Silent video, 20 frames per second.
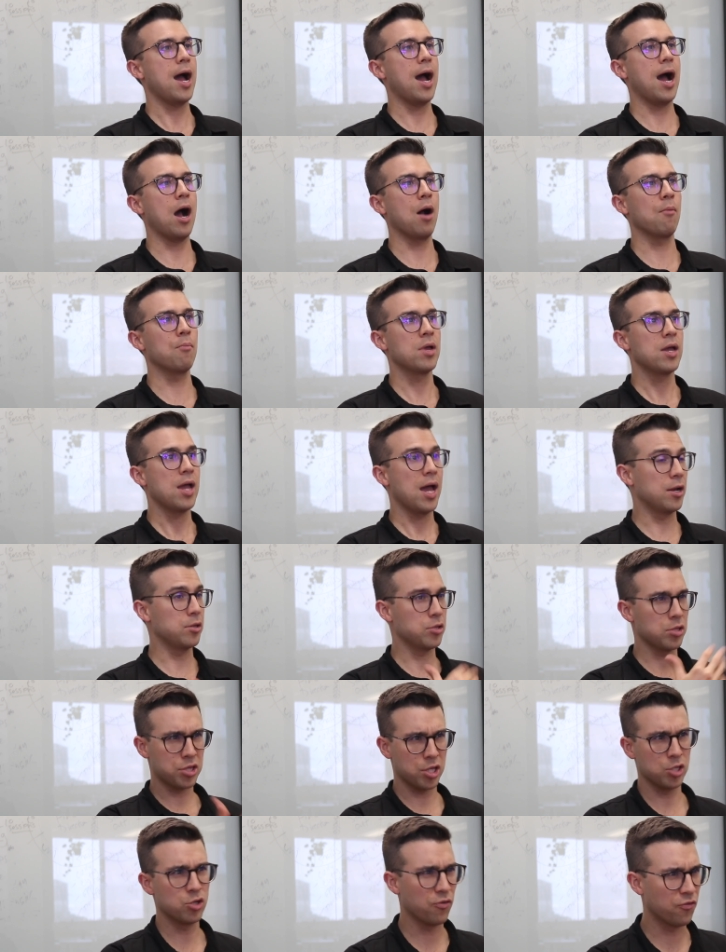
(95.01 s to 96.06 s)
And as you
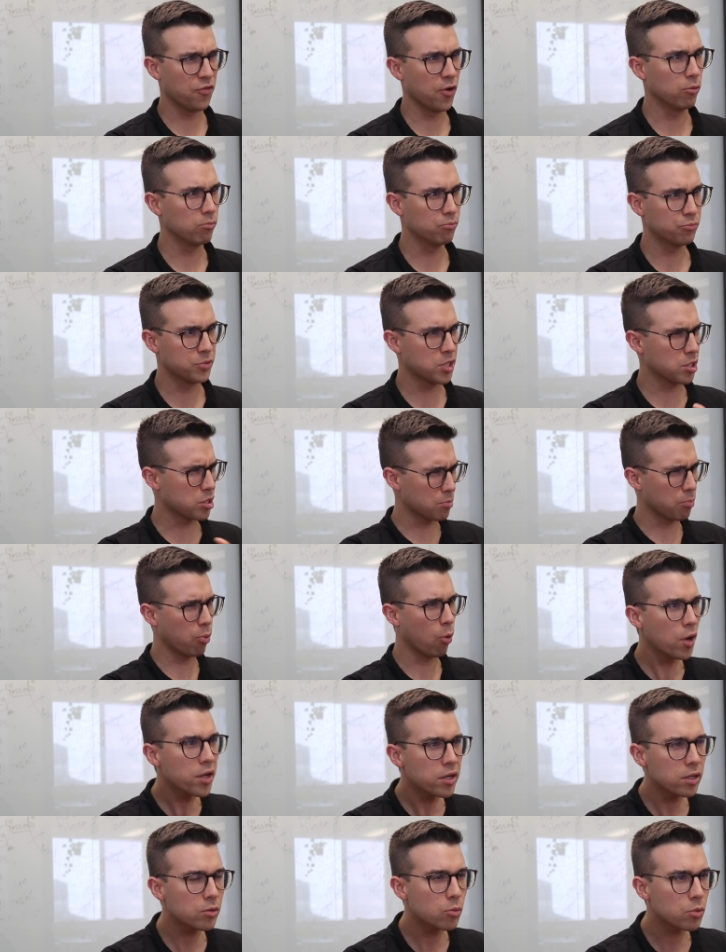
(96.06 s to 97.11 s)
said, you felt disappointed,